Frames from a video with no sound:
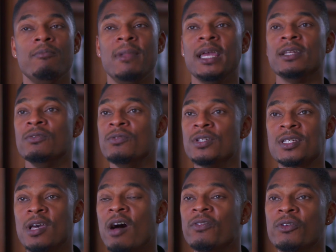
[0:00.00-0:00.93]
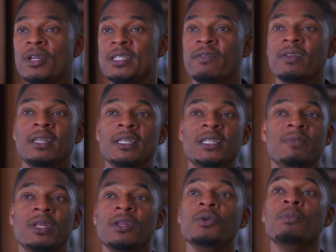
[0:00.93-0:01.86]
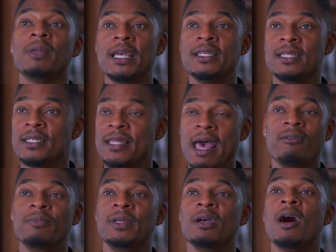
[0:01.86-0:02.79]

make new discoveries, if it leads me to new places, that would be